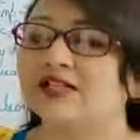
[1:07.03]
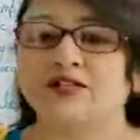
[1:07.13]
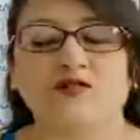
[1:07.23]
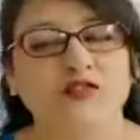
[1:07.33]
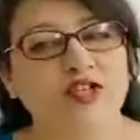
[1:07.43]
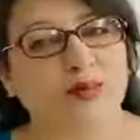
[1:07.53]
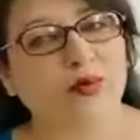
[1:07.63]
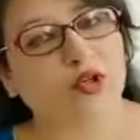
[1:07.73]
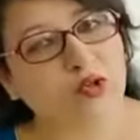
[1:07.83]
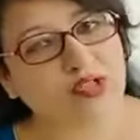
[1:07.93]
which are
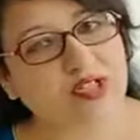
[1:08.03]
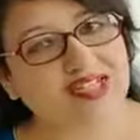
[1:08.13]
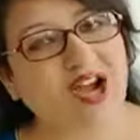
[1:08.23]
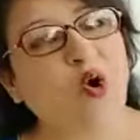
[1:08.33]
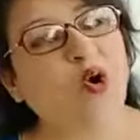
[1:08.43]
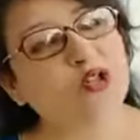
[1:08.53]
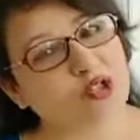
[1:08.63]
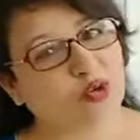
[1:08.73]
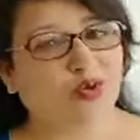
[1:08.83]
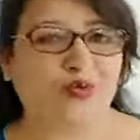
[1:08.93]
producers are also
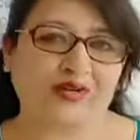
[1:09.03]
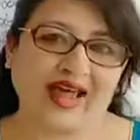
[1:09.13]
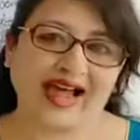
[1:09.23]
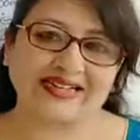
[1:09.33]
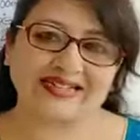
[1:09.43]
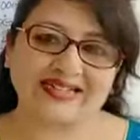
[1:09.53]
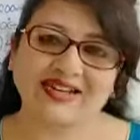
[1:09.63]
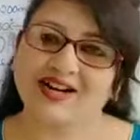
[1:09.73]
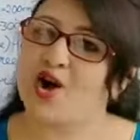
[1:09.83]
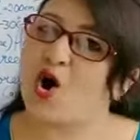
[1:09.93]
known as the
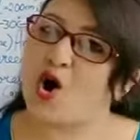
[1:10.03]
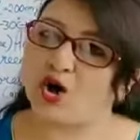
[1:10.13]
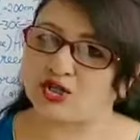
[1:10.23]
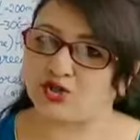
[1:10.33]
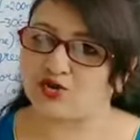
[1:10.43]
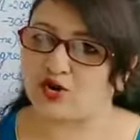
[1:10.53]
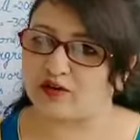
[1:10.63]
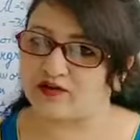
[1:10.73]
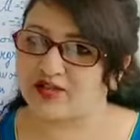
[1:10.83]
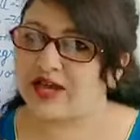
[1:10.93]
autotrophs.
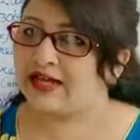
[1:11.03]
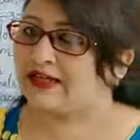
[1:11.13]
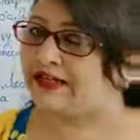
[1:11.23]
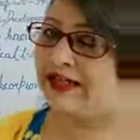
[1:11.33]
Then